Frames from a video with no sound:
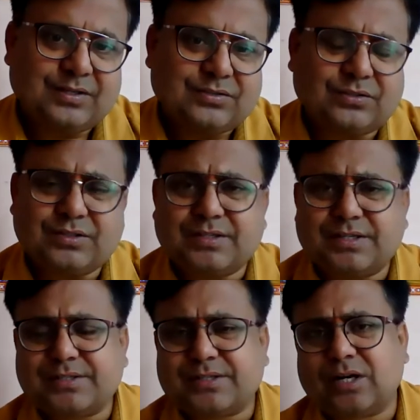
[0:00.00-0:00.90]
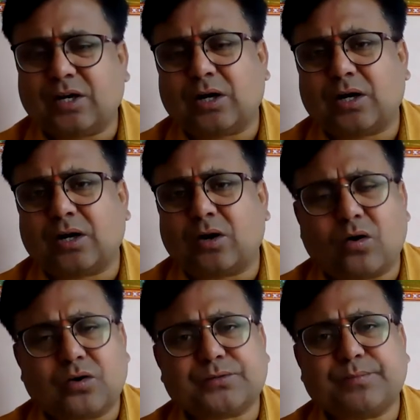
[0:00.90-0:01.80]
So this is a
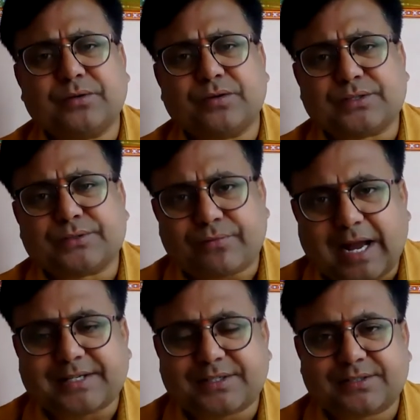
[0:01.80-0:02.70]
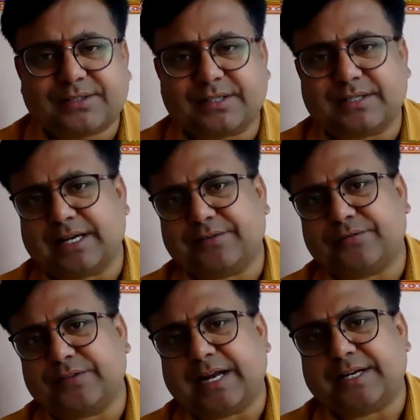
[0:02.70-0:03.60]
conspicuous fact in life
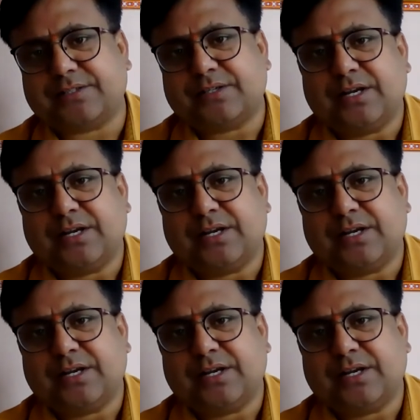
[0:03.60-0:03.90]
that